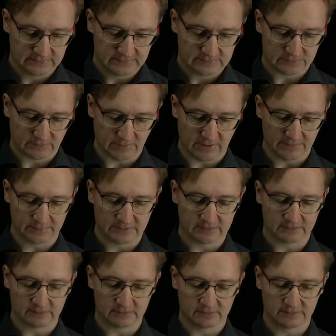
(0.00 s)
So yeah, but
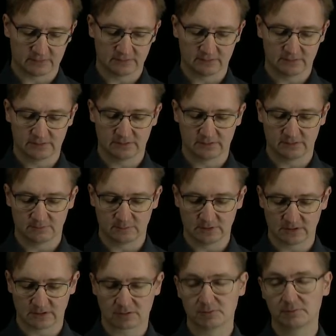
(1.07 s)
we
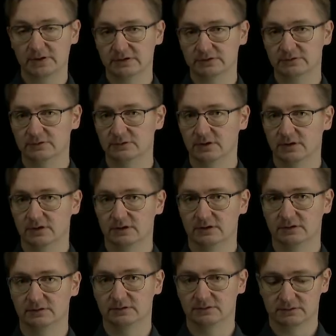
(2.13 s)
recommend
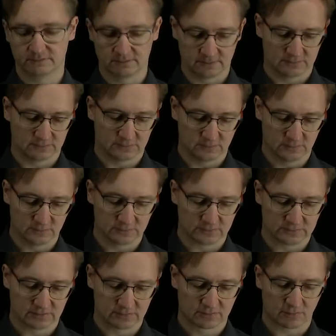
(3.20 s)
to
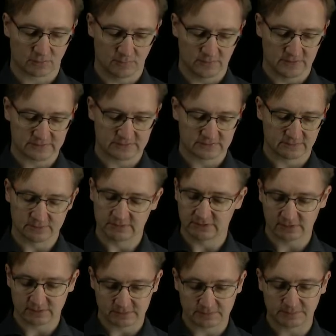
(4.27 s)
use commas or
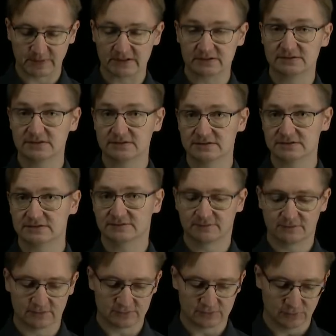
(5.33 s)
not parentheses
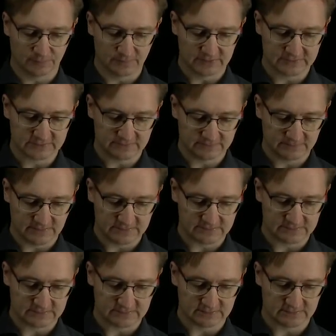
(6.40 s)
for tuples,
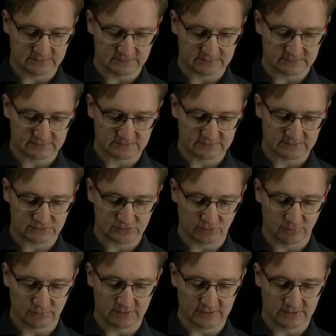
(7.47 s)
as is
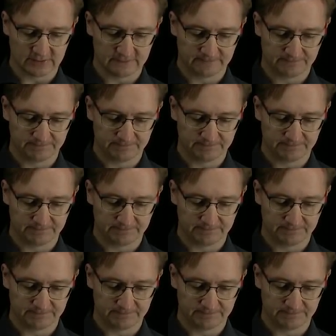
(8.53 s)
shown here.